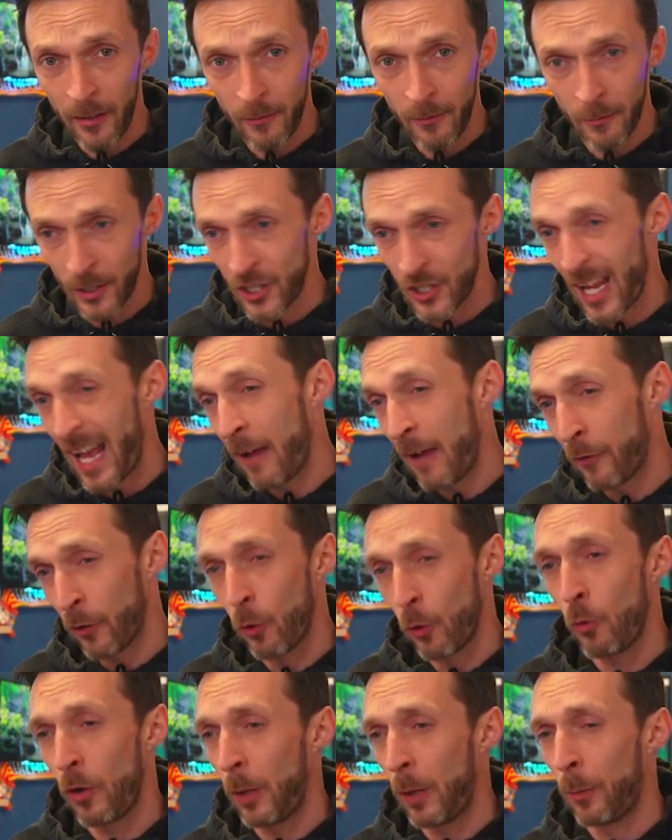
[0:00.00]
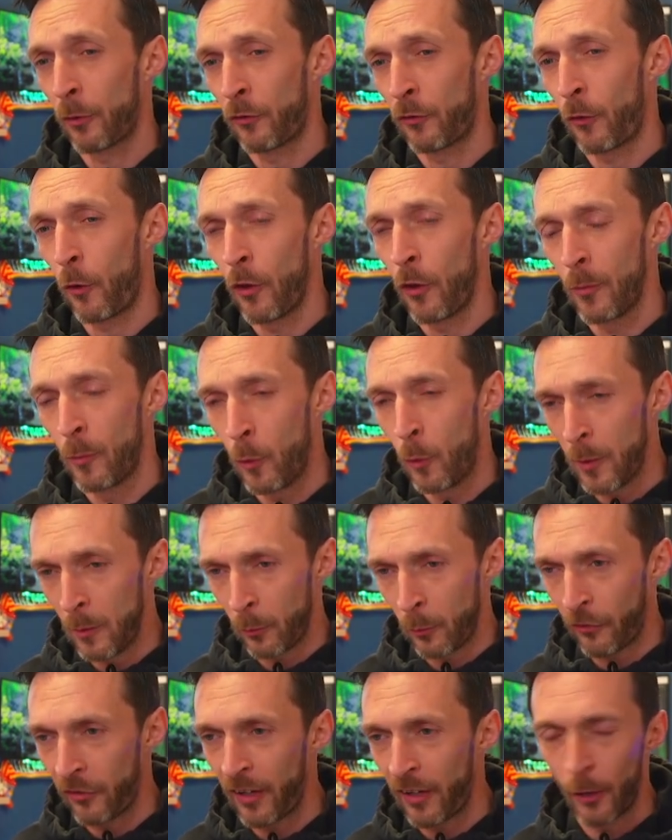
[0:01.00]
in, which I have the goalkeepers for at the
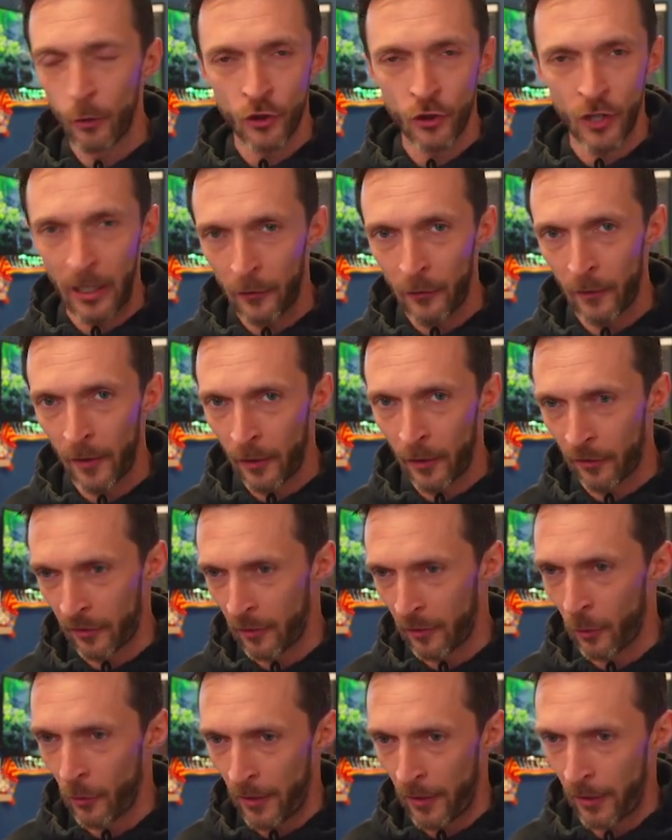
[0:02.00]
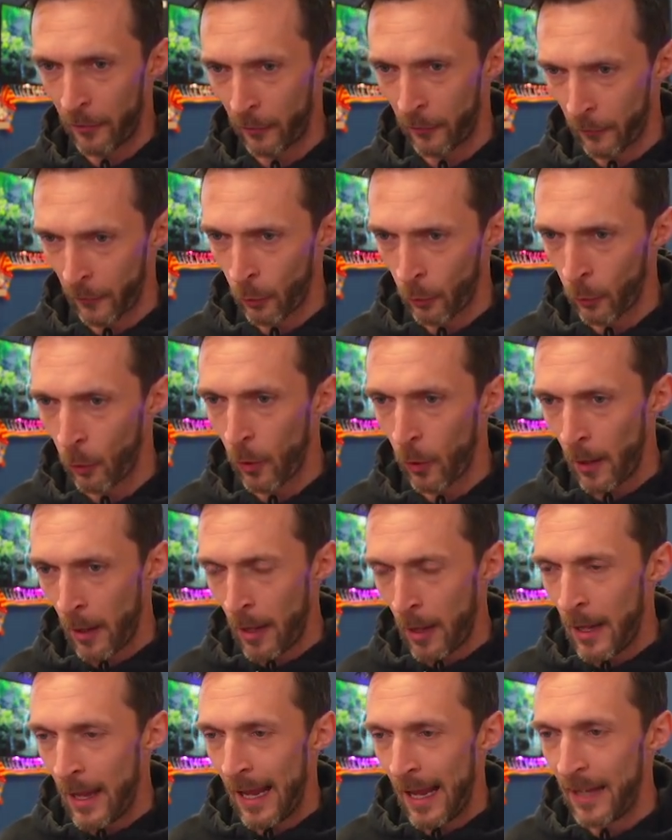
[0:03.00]
moment, we'll see how transfers and all the rest of it go
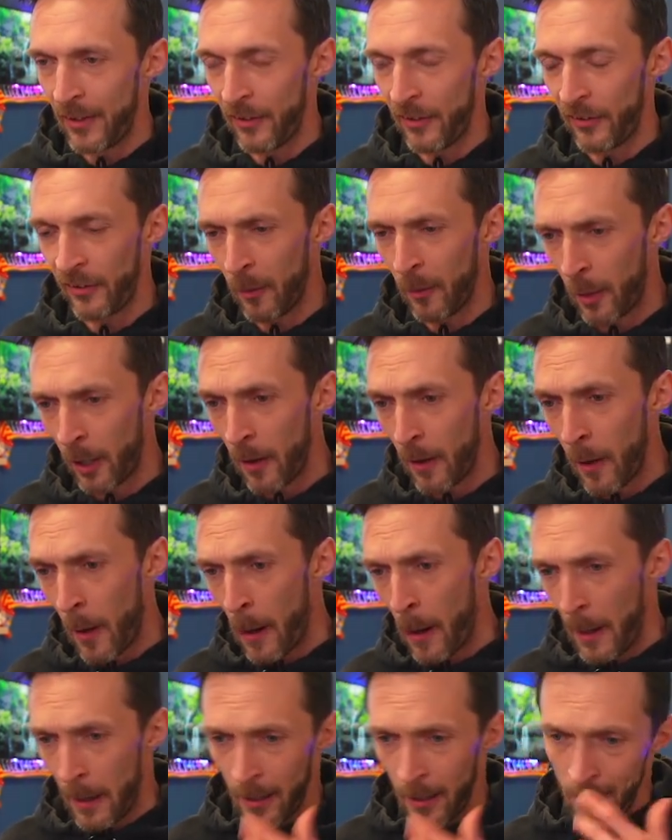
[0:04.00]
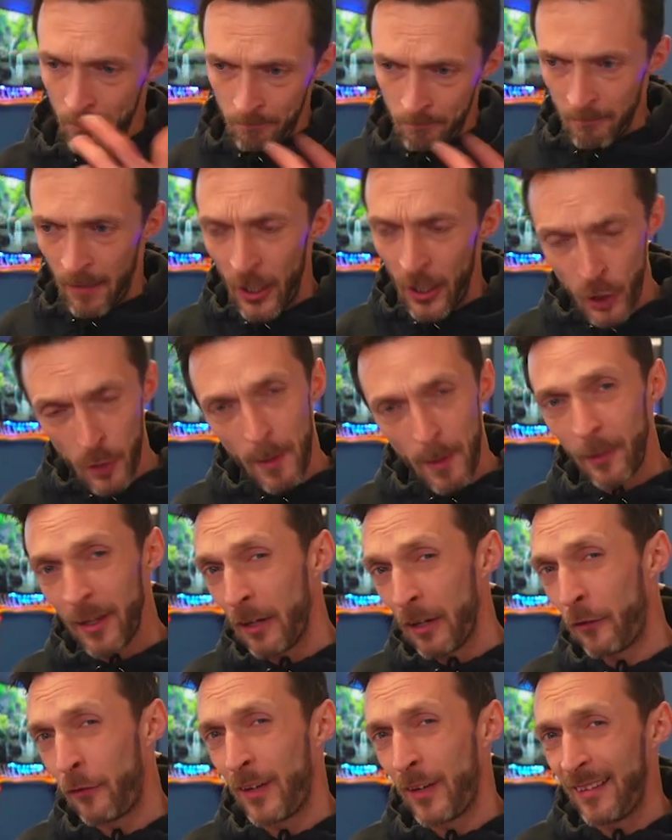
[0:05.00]
in the summer, I should be able
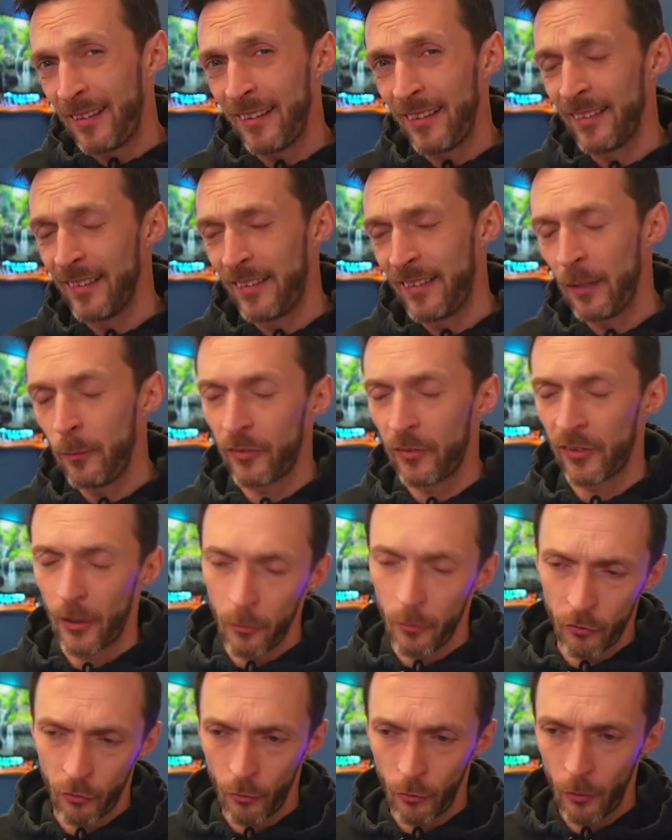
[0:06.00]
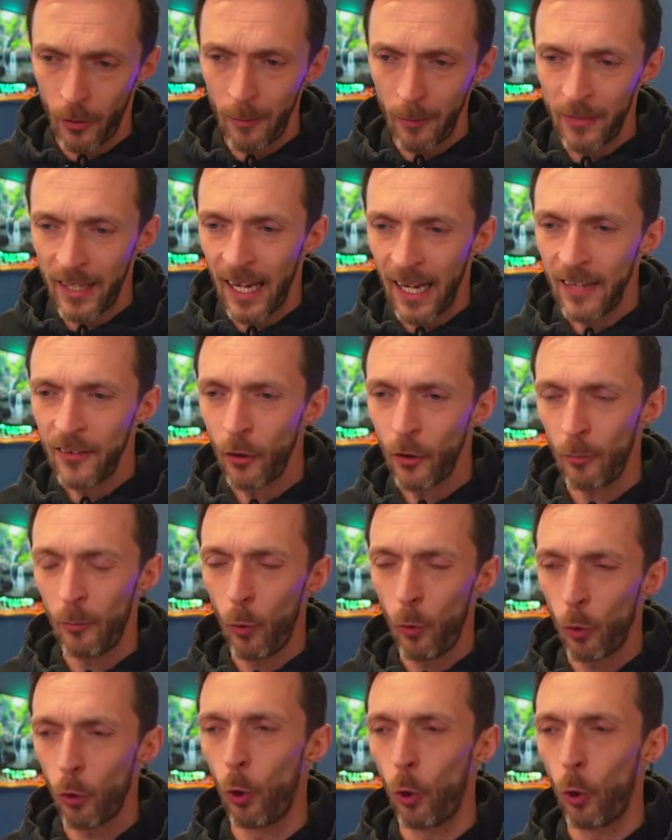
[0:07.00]
to get 3 decent teams out. So I'm kind of more